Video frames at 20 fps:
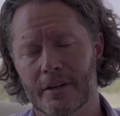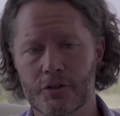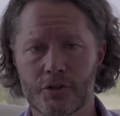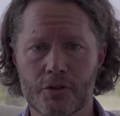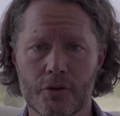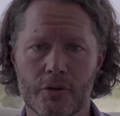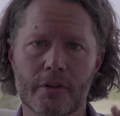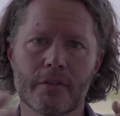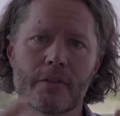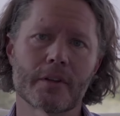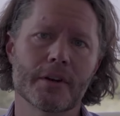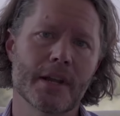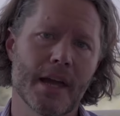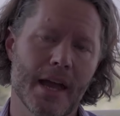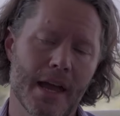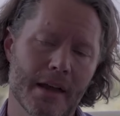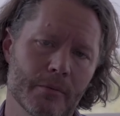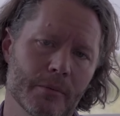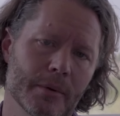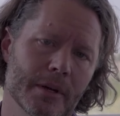during the
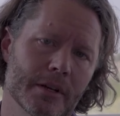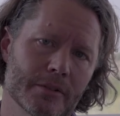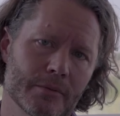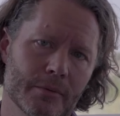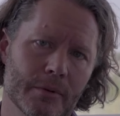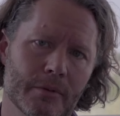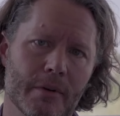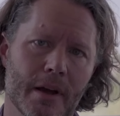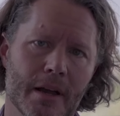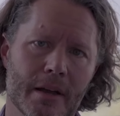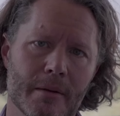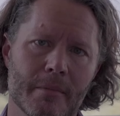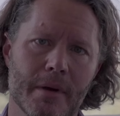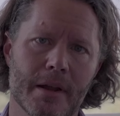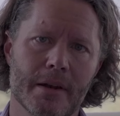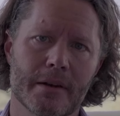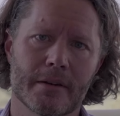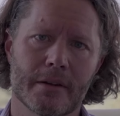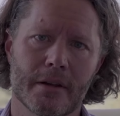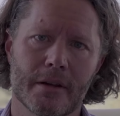day, because we
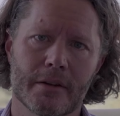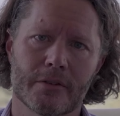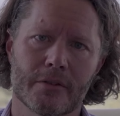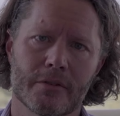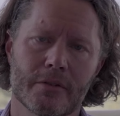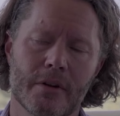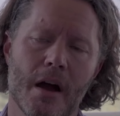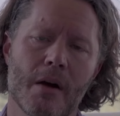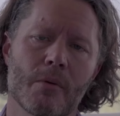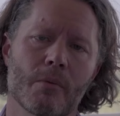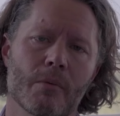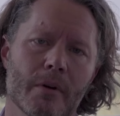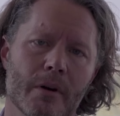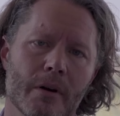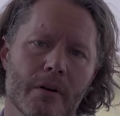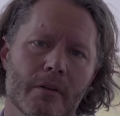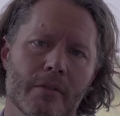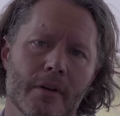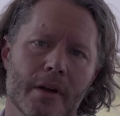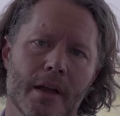recommend to not
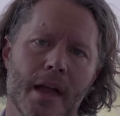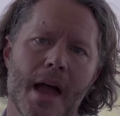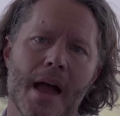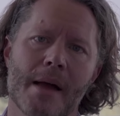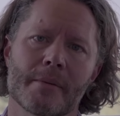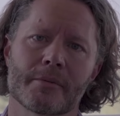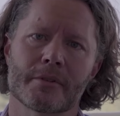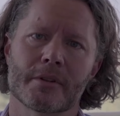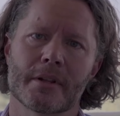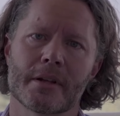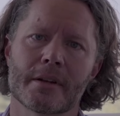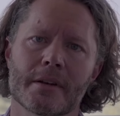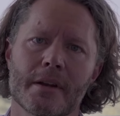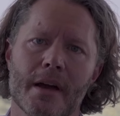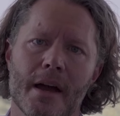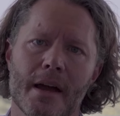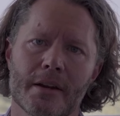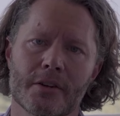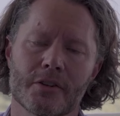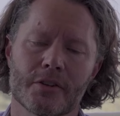wear the capsule at
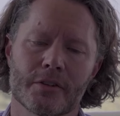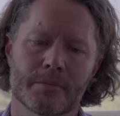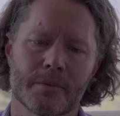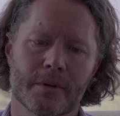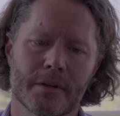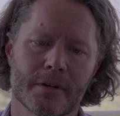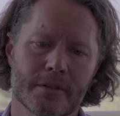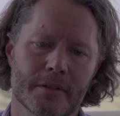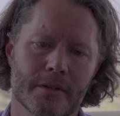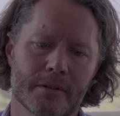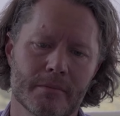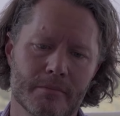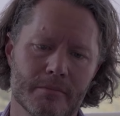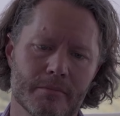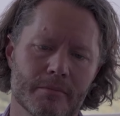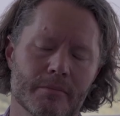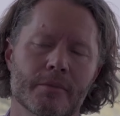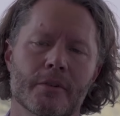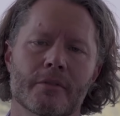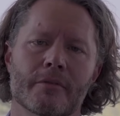night just because it
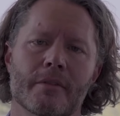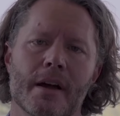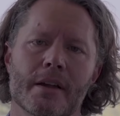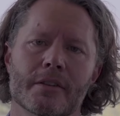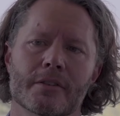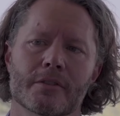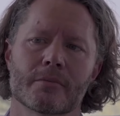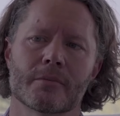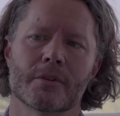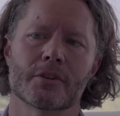provides so